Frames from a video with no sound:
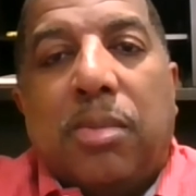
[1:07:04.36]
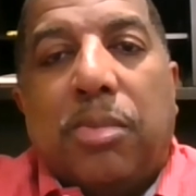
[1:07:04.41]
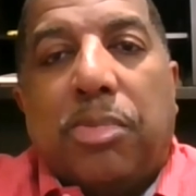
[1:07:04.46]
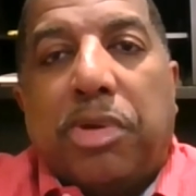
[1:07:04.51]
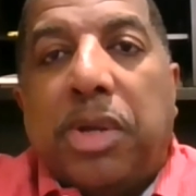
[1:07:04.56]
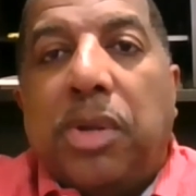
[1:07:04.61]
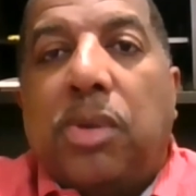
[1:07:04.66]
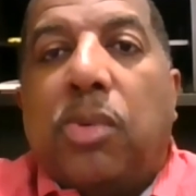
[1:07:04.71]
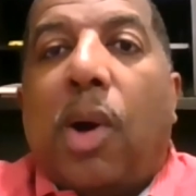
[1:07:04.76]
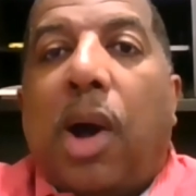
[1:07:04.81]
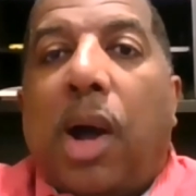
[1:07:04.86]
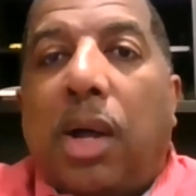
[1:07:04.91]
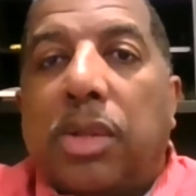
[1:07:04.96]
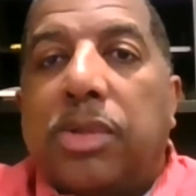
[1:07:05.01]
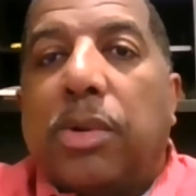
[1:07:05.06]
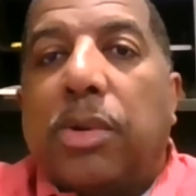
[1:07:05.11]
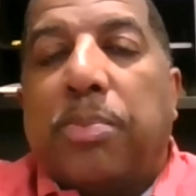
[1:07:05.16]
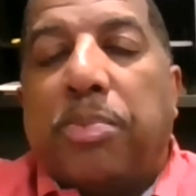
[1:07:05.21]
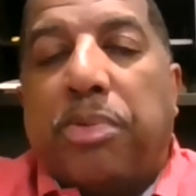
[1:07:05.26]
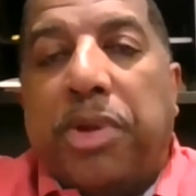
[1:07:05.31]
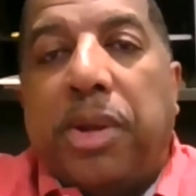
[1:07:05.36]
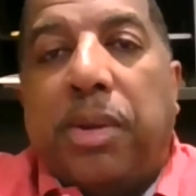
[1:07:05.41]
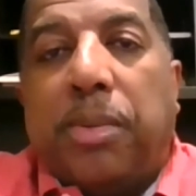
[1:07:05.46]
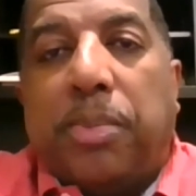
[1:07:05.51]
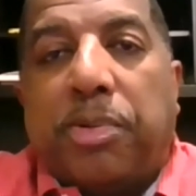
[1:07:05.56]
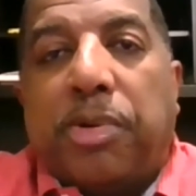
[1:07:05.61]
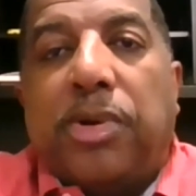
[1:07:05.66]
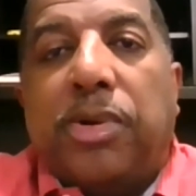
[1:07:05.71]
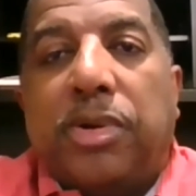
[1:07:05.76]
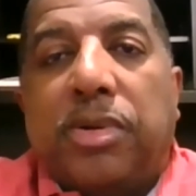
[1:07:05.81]
pre-qualified or
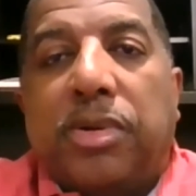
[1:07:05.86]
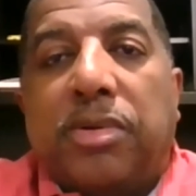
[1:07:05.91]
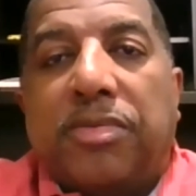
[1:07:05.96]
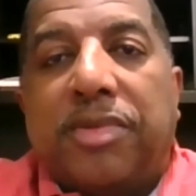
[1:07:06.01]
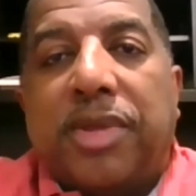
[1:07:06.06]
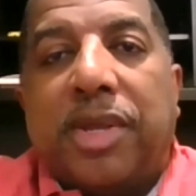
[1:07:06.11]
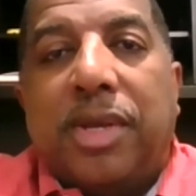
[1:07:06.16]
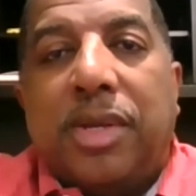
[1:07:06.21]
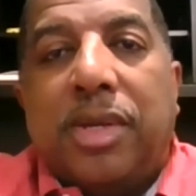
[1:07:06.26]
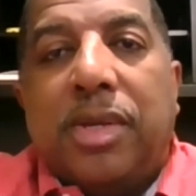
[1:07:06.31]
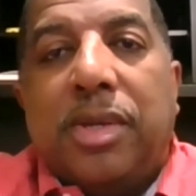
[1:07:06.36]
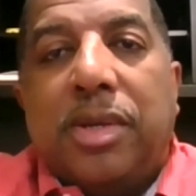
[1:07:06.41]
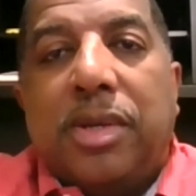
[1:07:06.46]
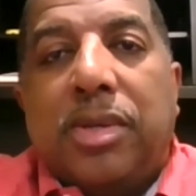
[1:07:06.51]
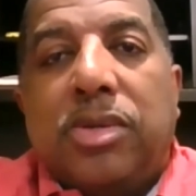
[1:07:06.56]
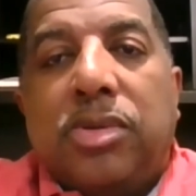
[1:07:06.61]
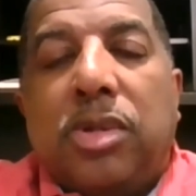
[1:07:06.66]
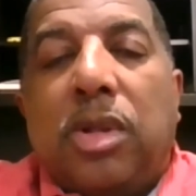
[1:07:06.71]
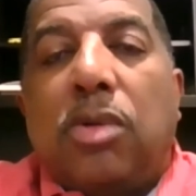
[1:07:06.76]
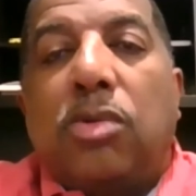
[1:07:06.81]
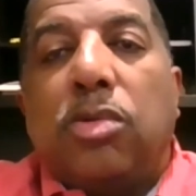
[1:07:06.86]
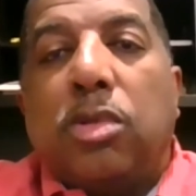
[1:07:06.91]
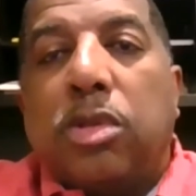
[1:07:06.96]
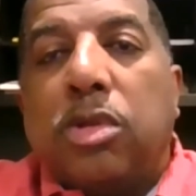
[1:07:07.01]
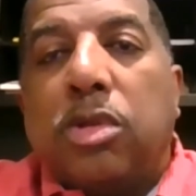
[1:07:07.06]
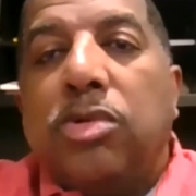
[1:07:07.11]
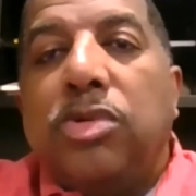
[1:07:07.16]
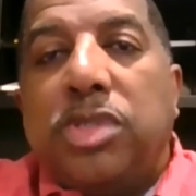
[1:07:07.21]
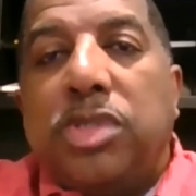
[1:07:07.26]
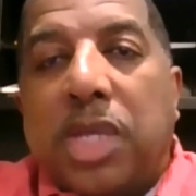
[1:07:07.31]
pre-approved, you don't
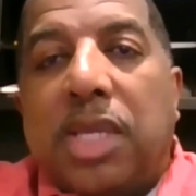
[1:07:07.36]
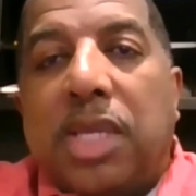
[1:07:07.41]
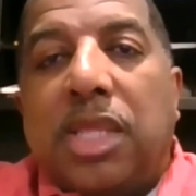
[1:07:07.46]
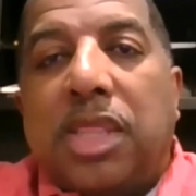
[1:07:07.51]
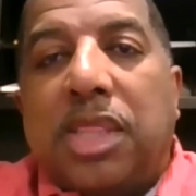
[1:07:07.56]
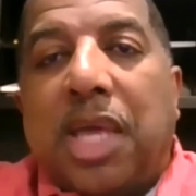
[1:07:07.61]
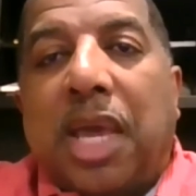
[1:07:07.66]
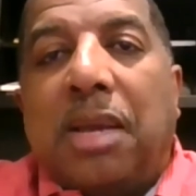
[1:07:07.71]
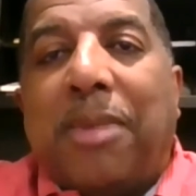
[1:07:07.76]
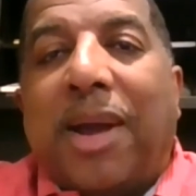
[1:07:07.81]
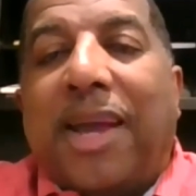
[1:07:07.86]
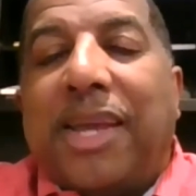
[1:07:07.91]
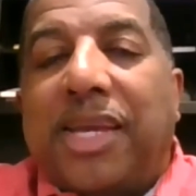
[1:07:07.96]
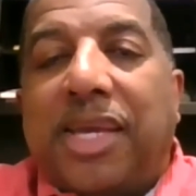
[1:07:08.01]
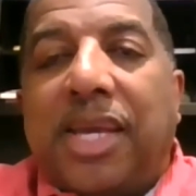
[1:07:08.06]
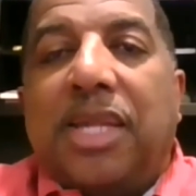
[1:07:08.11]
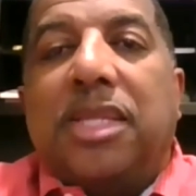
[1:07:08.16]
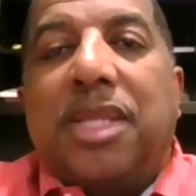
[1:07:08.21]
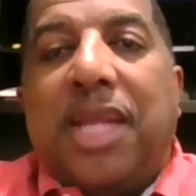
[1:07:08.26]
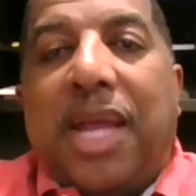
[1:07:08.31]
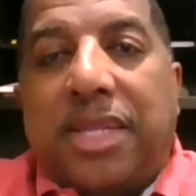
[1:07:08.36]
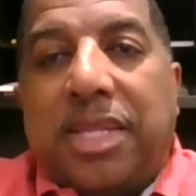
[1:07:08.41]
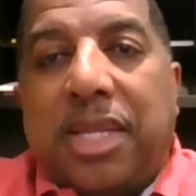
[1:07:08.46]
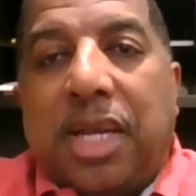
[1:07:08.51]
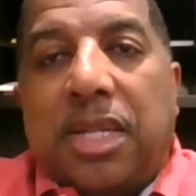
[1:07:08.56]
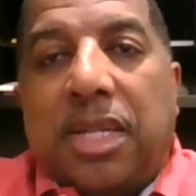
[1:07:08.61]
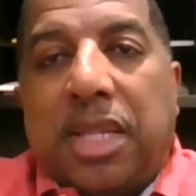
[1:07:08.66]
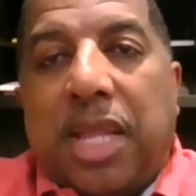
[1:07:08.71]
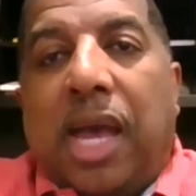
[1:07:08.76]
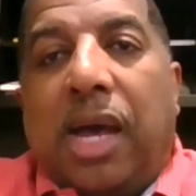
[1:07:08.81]
lose anything by getting that
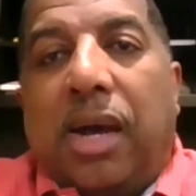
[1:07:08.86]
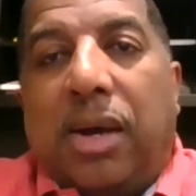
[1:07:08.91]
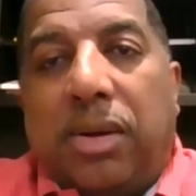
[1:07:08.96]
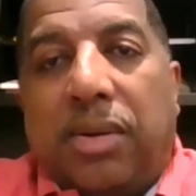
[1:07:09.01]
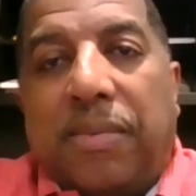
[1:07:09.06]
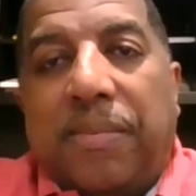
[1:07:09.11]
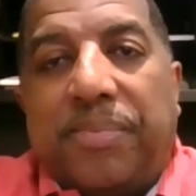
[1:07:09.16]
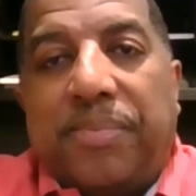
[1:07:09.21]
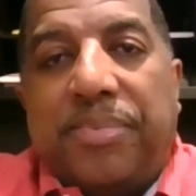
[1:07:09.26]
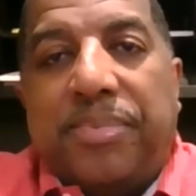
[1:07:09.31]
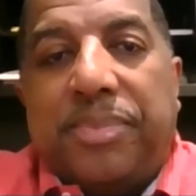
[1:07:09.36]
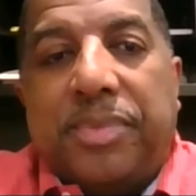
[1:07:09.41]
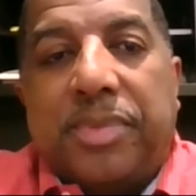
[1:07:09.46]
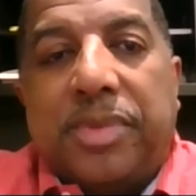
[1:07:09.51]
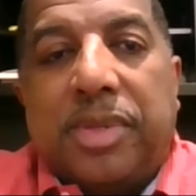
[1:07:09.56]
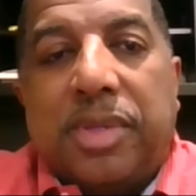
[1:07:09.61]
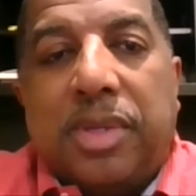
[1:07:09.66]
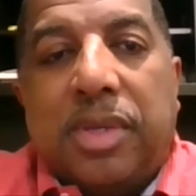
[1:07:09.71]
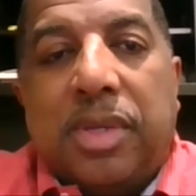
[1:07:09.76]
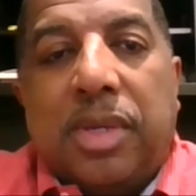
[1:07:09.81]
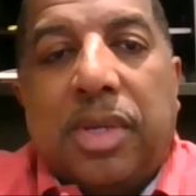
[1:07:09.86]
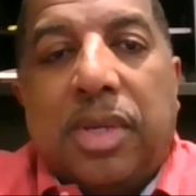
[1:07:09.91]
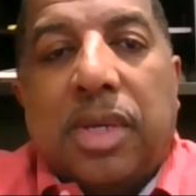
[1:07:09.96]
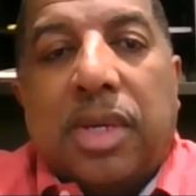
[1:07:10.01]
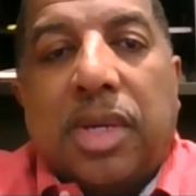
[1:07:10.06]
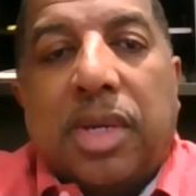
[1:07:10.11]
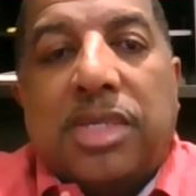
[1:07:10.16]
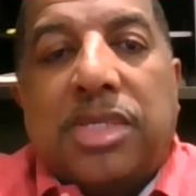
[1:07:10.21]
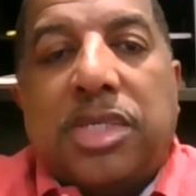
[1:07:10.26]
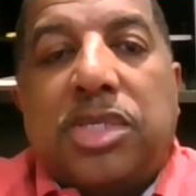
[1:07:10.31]
done now,
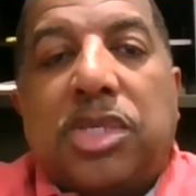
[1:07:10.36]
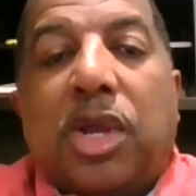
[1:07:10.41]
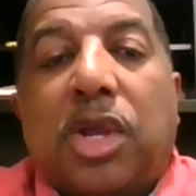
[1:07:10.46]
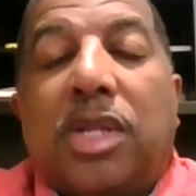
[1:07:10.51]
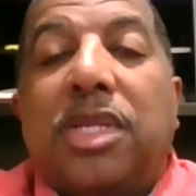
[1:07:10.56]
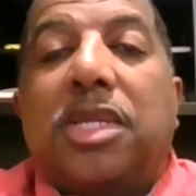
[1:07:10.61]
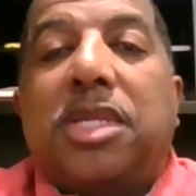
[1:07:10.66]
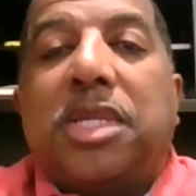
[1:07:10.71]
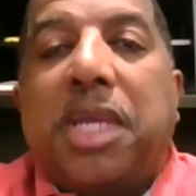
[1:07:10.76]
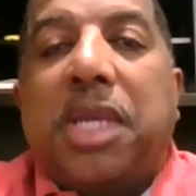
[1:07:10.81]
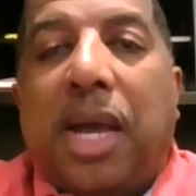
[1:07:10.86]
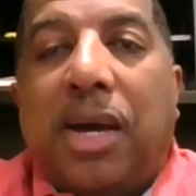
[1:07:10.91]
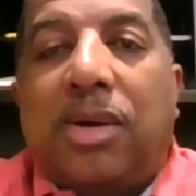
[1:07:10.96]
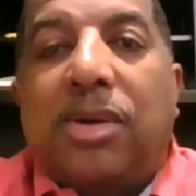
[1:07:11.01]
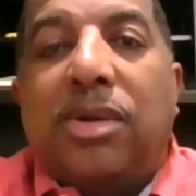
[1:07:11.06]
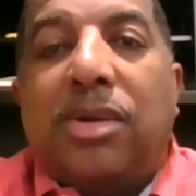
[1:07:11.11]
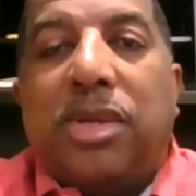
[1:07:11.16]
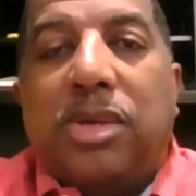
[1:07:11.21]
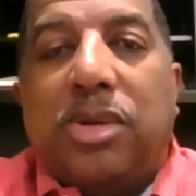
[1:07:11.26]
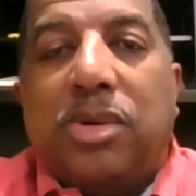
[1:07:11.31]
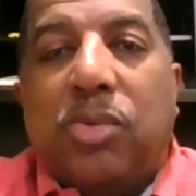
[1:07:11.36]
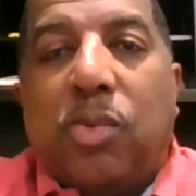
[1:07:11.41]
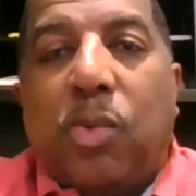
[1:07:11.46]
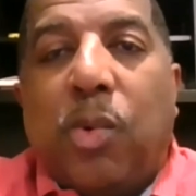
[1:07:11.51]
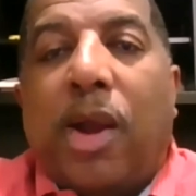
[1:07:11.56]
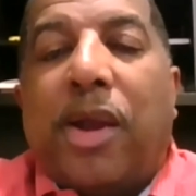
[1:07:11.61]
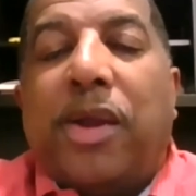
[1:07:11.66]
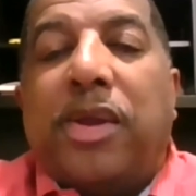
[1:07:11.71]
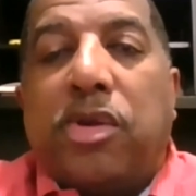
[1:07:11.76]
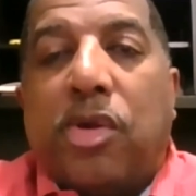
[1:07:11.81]
because it's going to tell you
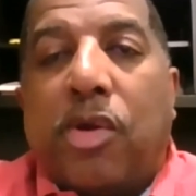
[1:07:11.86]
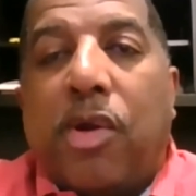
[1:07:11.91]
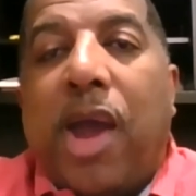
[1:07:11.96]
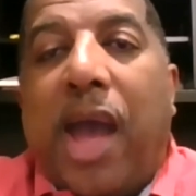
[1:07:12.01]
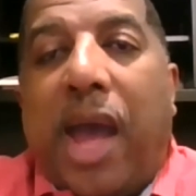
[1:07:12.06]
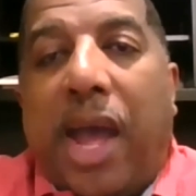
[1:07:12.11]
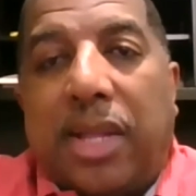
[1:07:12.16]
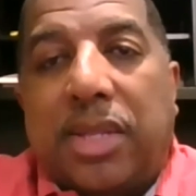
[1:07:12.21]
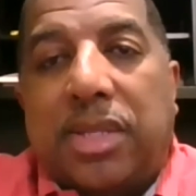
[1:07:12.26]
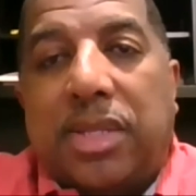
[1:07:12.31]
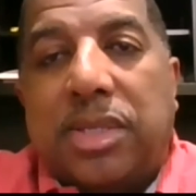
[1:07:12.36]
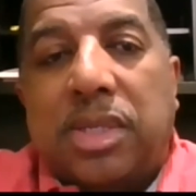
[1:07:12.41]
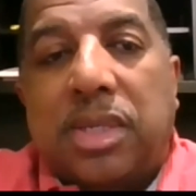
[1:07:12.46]
where you're at.